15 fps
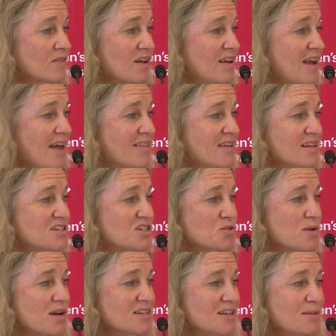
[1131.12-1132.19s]
yeah, I think it's just
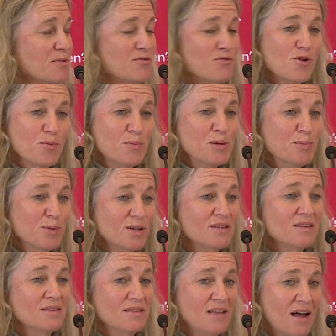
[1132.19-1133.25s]
what I said before.
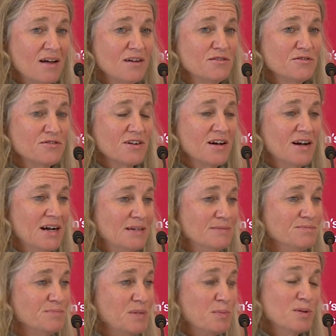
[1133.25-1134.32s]
People love
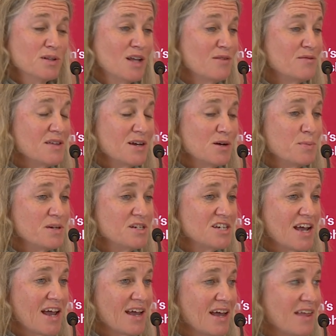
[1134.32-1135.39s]
um, people love the
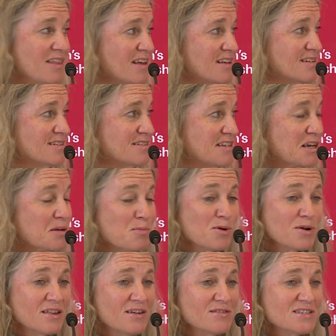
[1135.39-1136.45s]
LPGA. I think
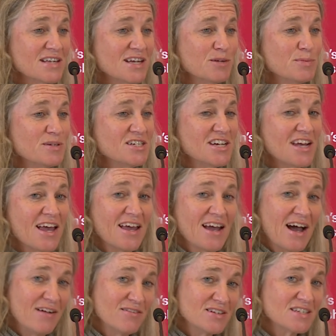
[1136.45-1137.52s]
Singapore loves the LPGA.
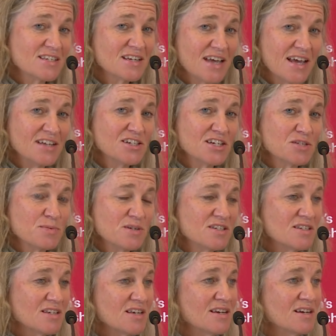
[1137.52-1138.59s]
Obviously,
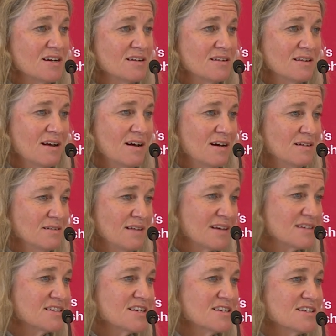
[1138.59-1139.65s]
HSBC and uh,
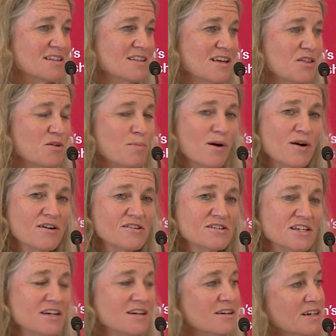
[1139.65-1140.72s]
Lexus and the other partners
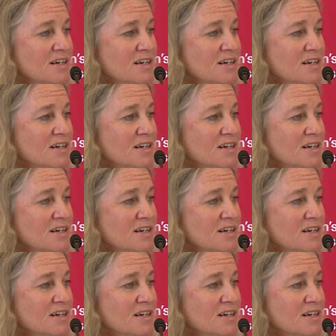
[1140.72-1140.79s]
here